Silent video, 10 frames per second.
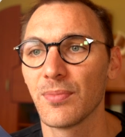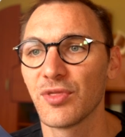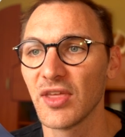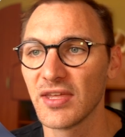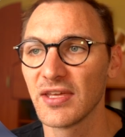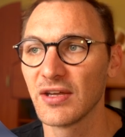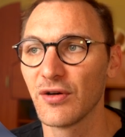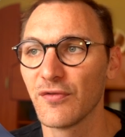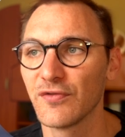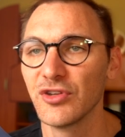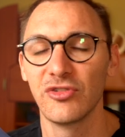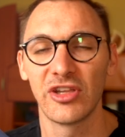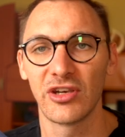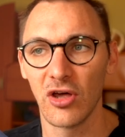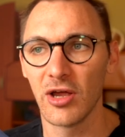thinking of
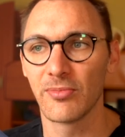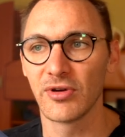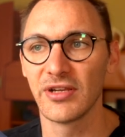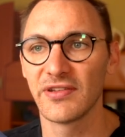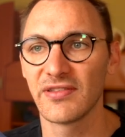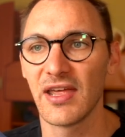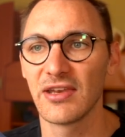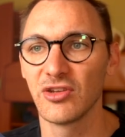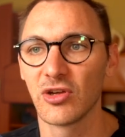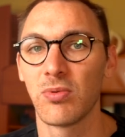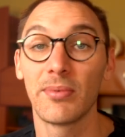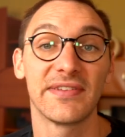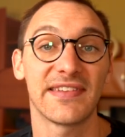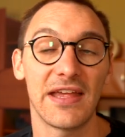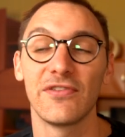using libraries, then you could probably
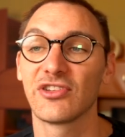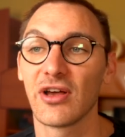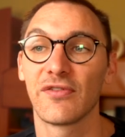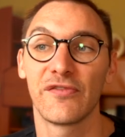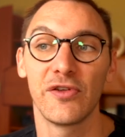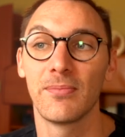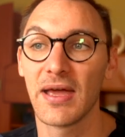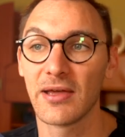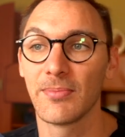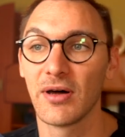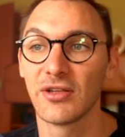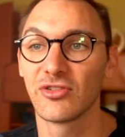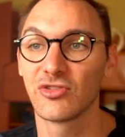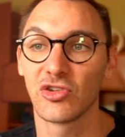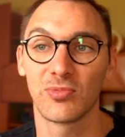save yourself a few
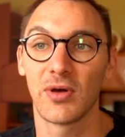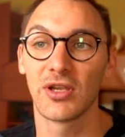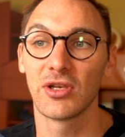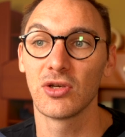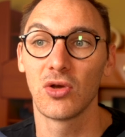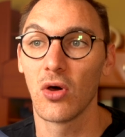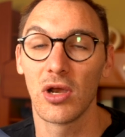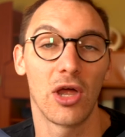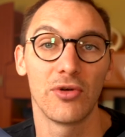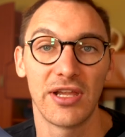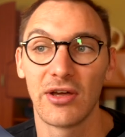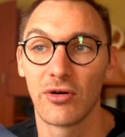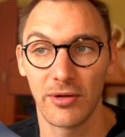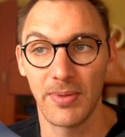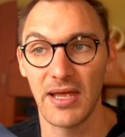megabytes just by not loading
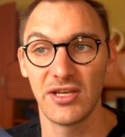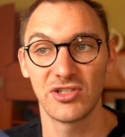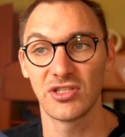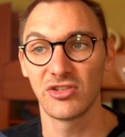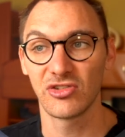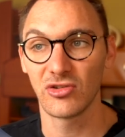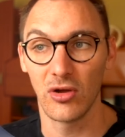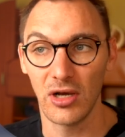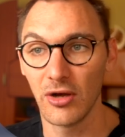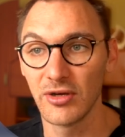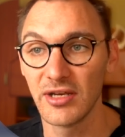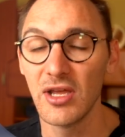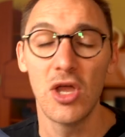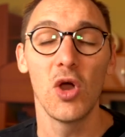it on a page that's not loaded.